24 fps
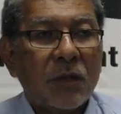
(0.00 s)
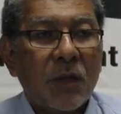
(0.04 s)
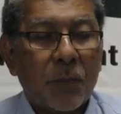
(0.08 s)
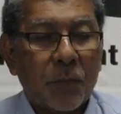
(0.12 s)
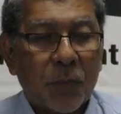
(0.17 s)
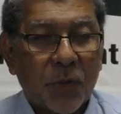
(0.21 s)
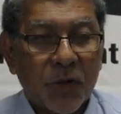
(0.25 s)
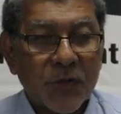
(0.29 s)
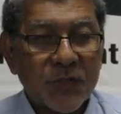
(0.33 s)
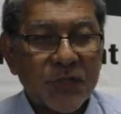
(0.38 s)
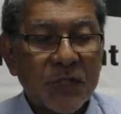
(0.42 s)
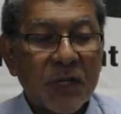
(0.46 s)
The
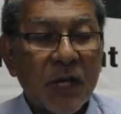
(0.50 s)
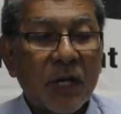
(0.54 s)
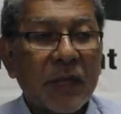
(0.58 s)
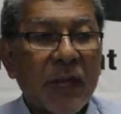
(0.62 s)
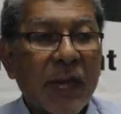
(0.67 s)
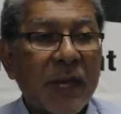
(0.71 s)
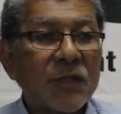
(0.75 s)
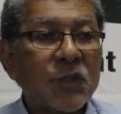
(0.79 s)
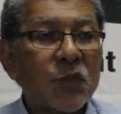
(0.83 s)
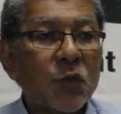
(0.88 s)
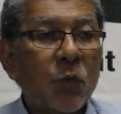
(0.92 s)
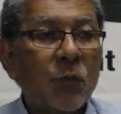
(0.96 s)
person
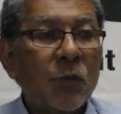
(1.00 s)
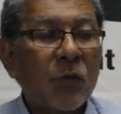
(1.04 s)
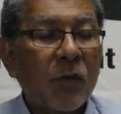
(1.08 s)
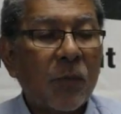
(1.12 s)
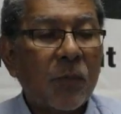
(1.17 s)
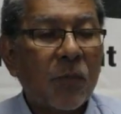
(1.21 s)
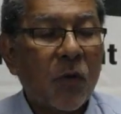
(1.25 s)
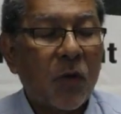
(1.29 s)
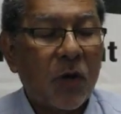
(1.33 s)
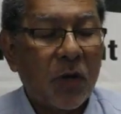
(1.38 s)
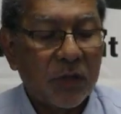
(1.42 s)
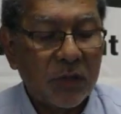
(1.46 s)
against whom the
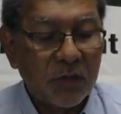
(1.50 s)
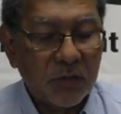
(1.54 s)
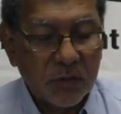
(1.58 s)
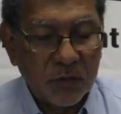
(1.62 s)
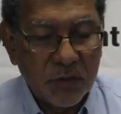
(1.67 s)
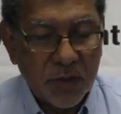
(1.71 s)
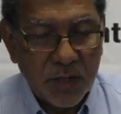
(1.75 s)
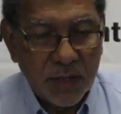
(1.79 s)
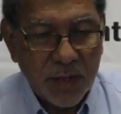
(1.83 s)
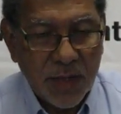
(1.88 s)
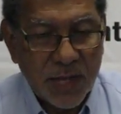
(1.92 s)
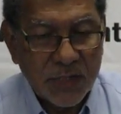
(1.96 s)
report
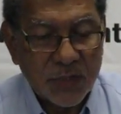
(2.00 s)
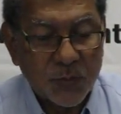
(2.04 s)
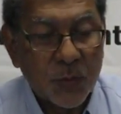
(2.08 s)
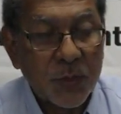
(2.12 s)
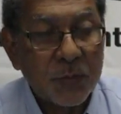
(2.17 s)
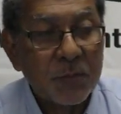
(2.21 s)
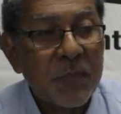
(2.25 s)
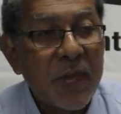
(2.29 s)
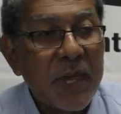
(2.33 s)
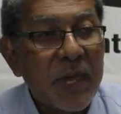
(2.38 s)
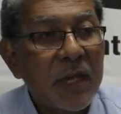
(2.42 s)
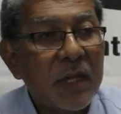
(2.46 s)
has
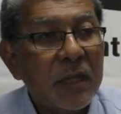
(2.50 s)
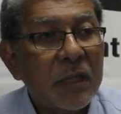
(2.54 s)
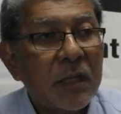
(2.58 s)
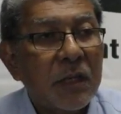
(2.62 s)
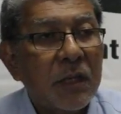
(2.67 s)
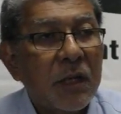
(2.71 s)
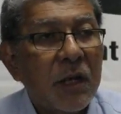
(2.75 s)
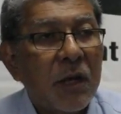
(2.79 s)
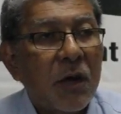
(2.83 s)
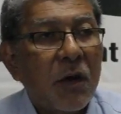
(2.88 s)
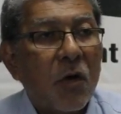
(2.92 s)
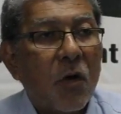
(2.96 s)
been made
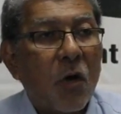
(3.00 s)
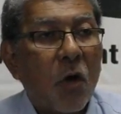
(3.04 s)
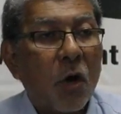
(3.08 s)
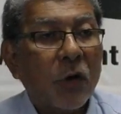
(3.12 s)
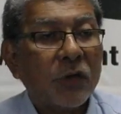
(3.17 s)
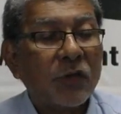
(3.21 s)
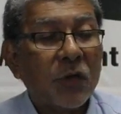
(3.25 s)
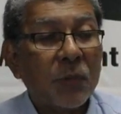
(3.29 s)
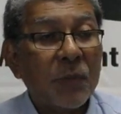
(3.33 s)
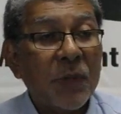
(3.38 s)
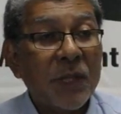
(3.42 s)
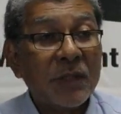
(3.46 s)

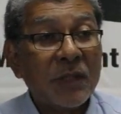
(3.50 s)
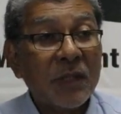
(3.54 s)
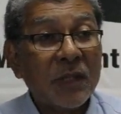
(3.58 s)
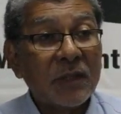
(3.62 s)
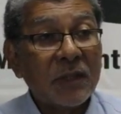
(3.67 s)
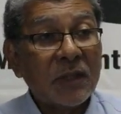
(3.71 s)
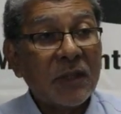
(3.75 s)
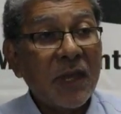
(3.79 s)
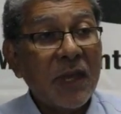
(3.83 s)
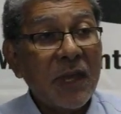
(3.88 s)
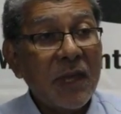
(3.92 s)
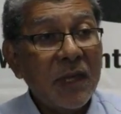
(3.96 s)
ought to be
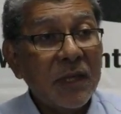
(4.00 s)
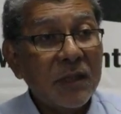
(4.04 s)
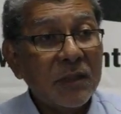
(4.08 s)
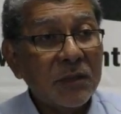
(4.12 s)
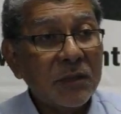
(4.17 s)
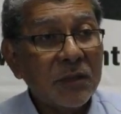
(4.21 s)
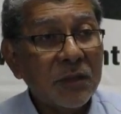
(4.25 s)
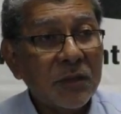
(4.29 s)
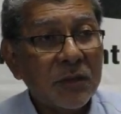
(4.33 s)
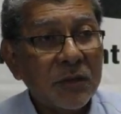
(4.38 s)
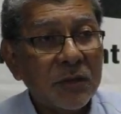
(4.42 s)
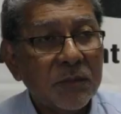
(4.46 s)

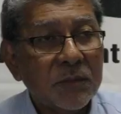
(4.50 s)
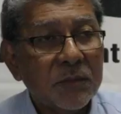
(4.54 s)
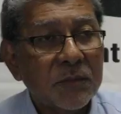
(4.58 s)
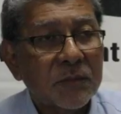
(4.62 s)
detained,